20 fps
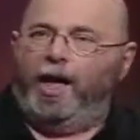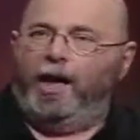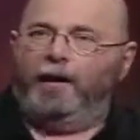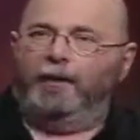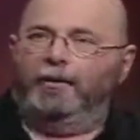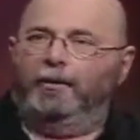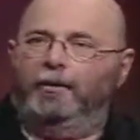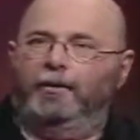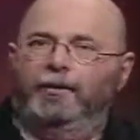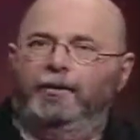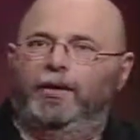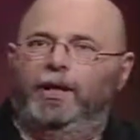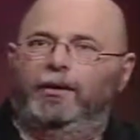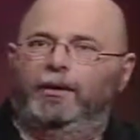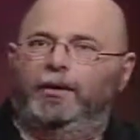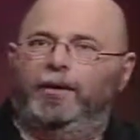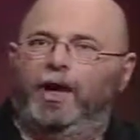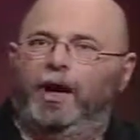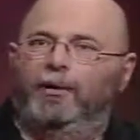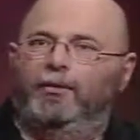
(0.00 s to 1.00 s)
and there
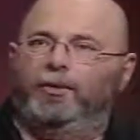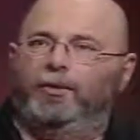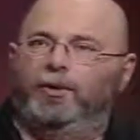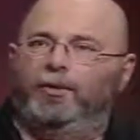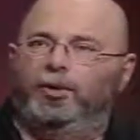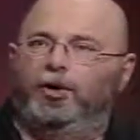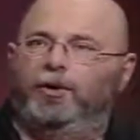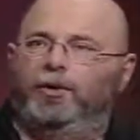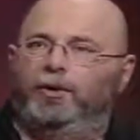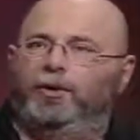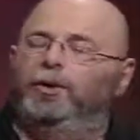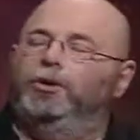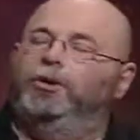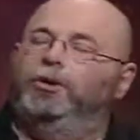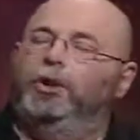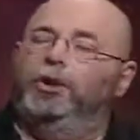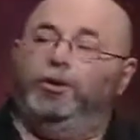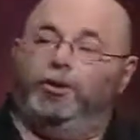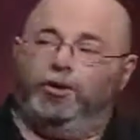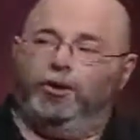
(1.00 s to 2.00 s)
were times she used to
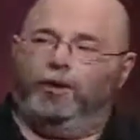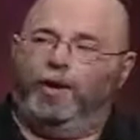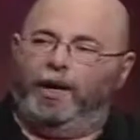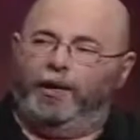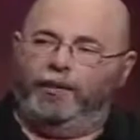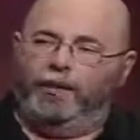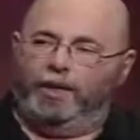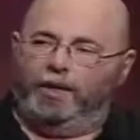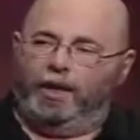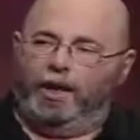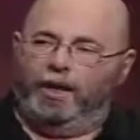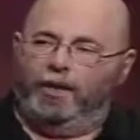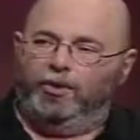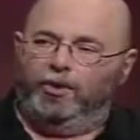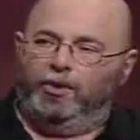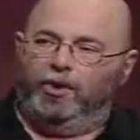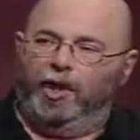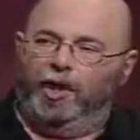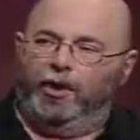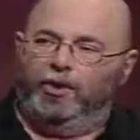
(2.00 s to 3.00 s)
lurch around the
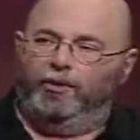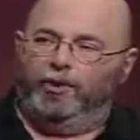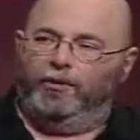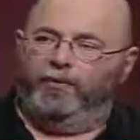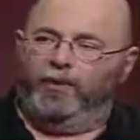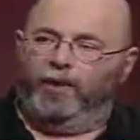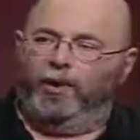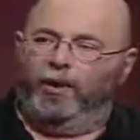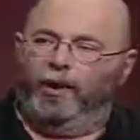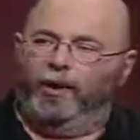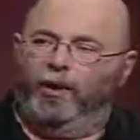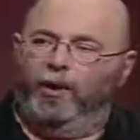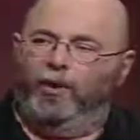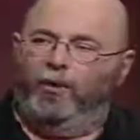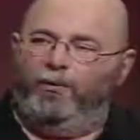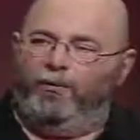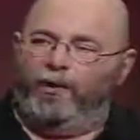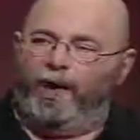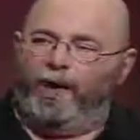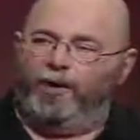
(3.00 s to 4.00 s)
stage a lot. It was a very
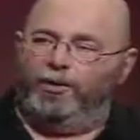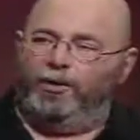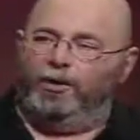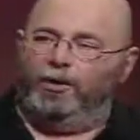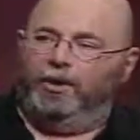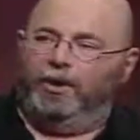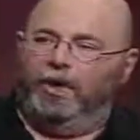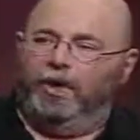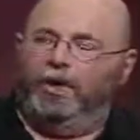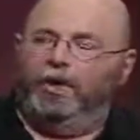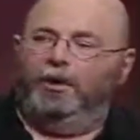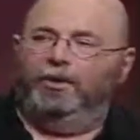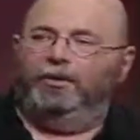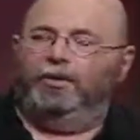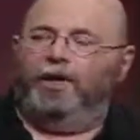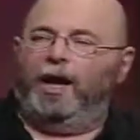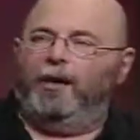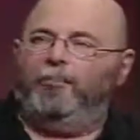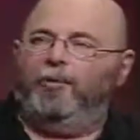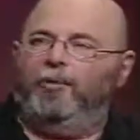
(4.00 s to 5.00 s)
old fashioned
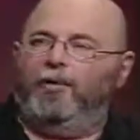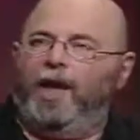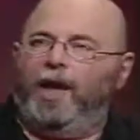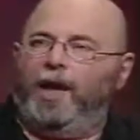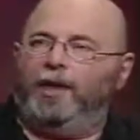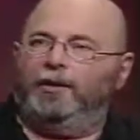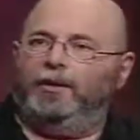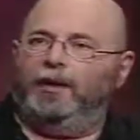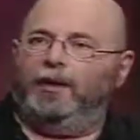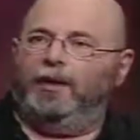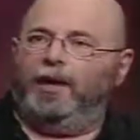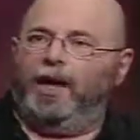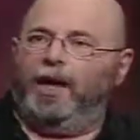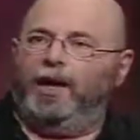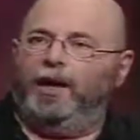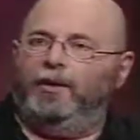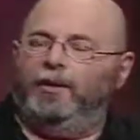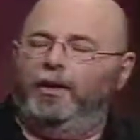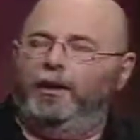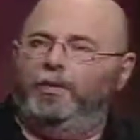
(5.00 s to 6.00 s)
type of acting.
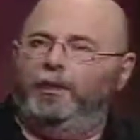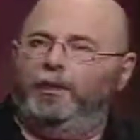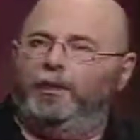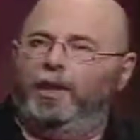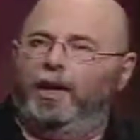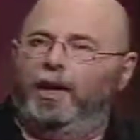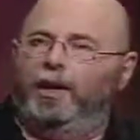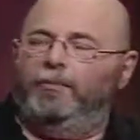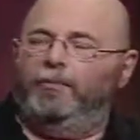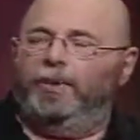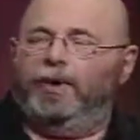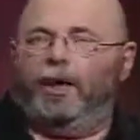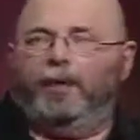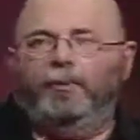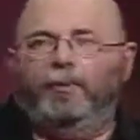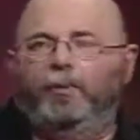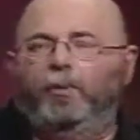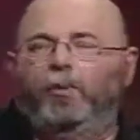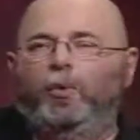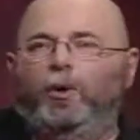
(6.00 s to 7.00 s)
And there were times, I
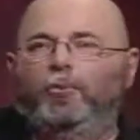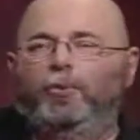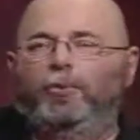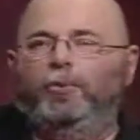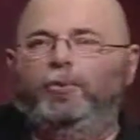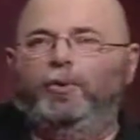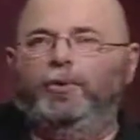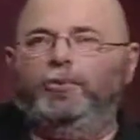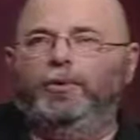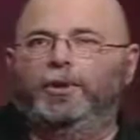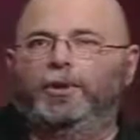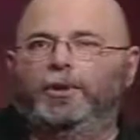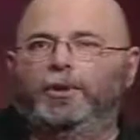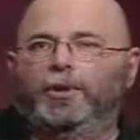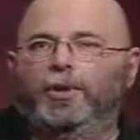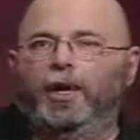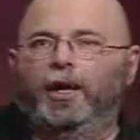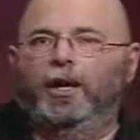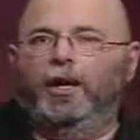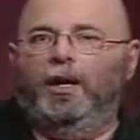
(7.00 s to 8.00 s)
remember one
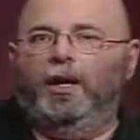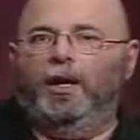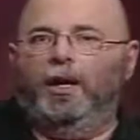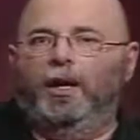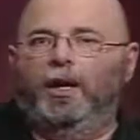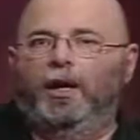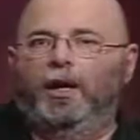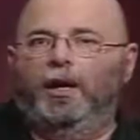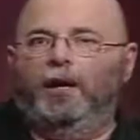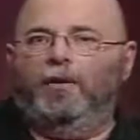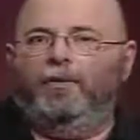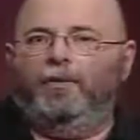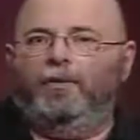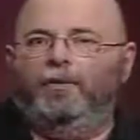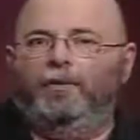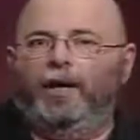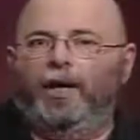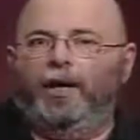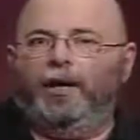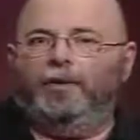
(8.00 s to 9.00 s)
performance of The
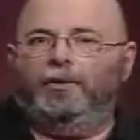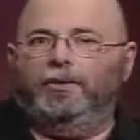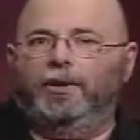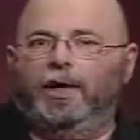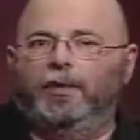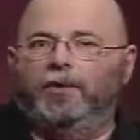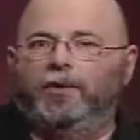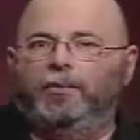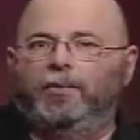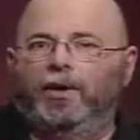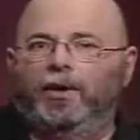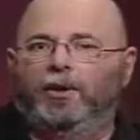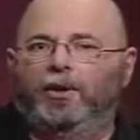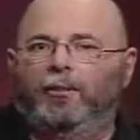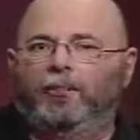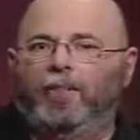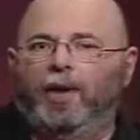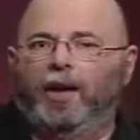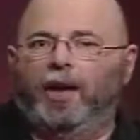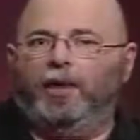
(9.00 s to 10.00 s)
Flying Dutchman at
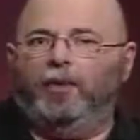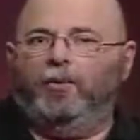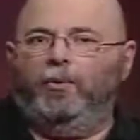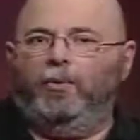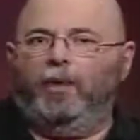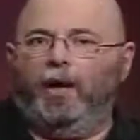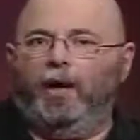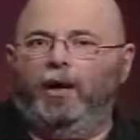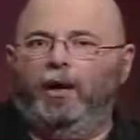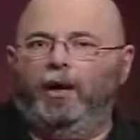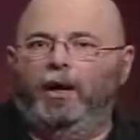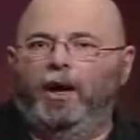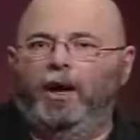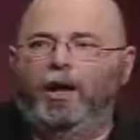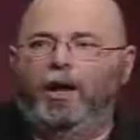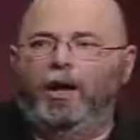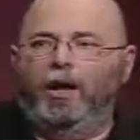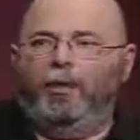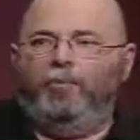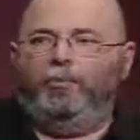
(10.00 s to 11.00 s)
the Met where
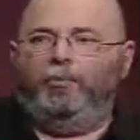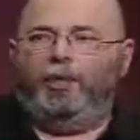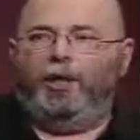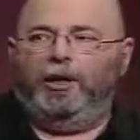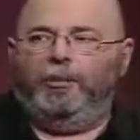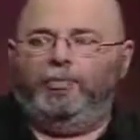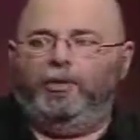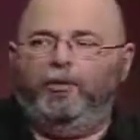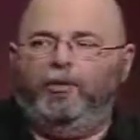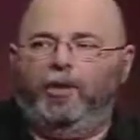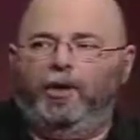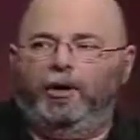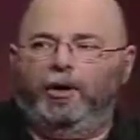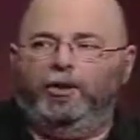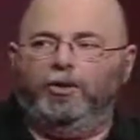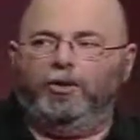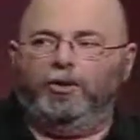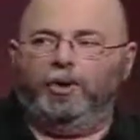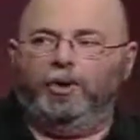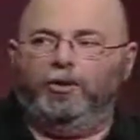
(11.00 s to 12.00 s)
people
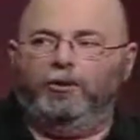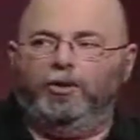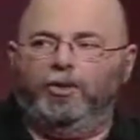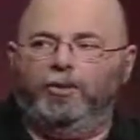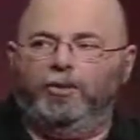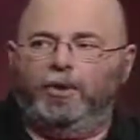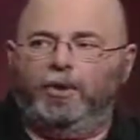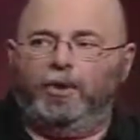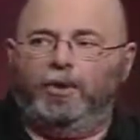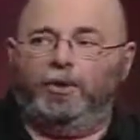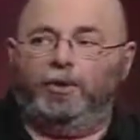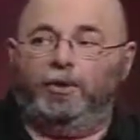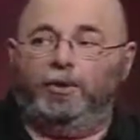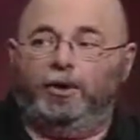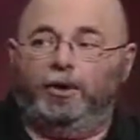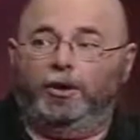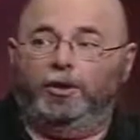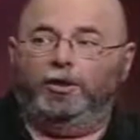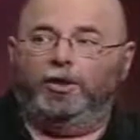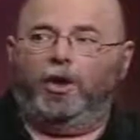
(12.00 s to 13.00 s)
weren't sure if she was going to
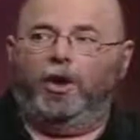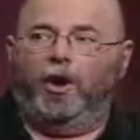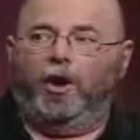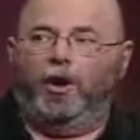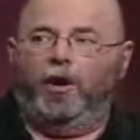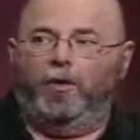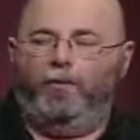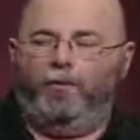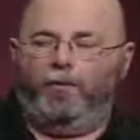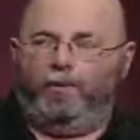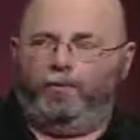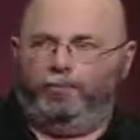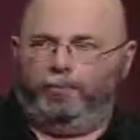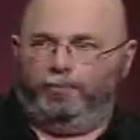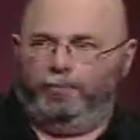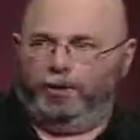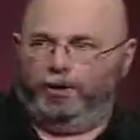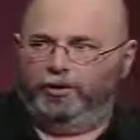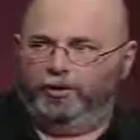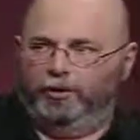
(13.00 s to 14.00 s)
lurch over the,
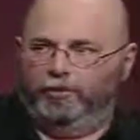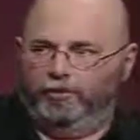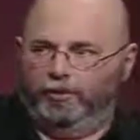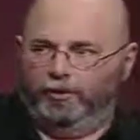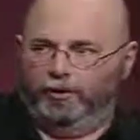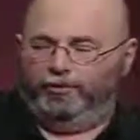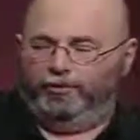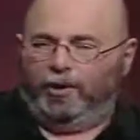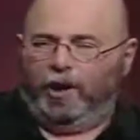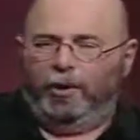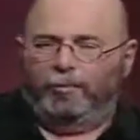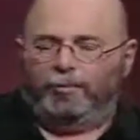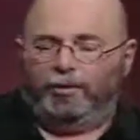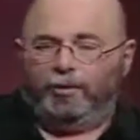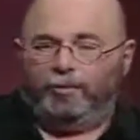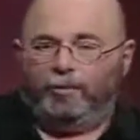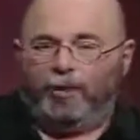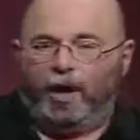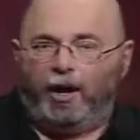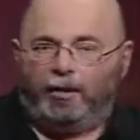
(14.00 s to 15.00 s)
print, the
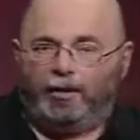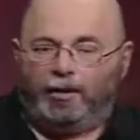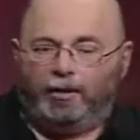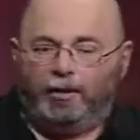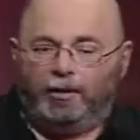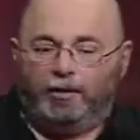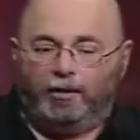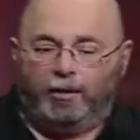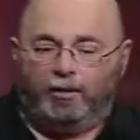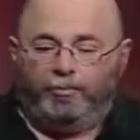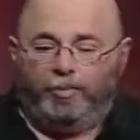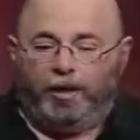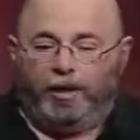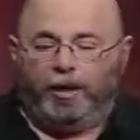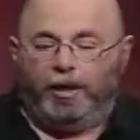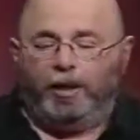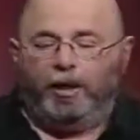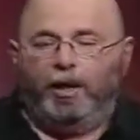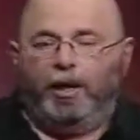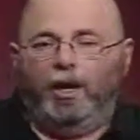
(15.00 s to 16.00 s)
prompter's box and into the
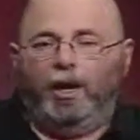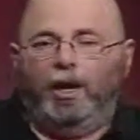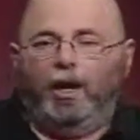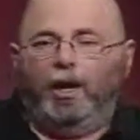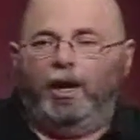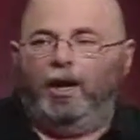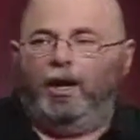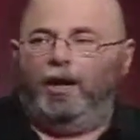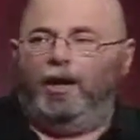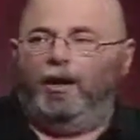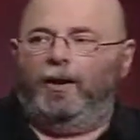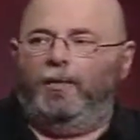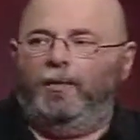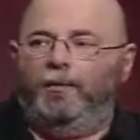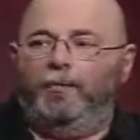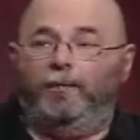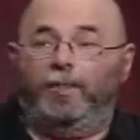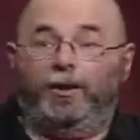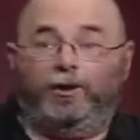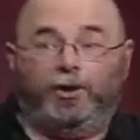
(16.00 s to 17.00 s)
pit.
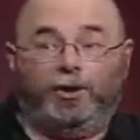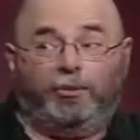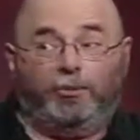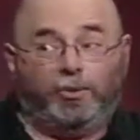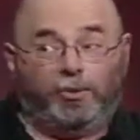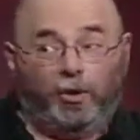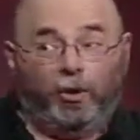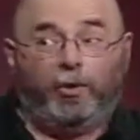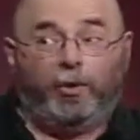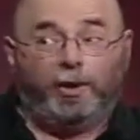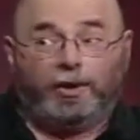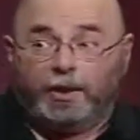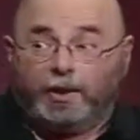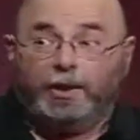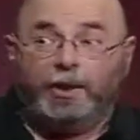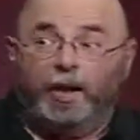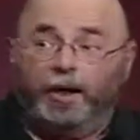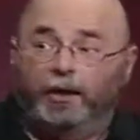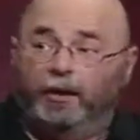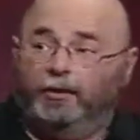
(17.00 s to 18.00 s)
Um, but she was always
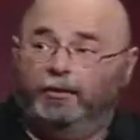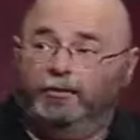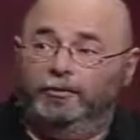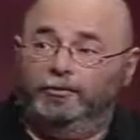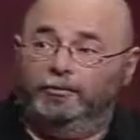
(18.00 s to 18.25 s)
exciting.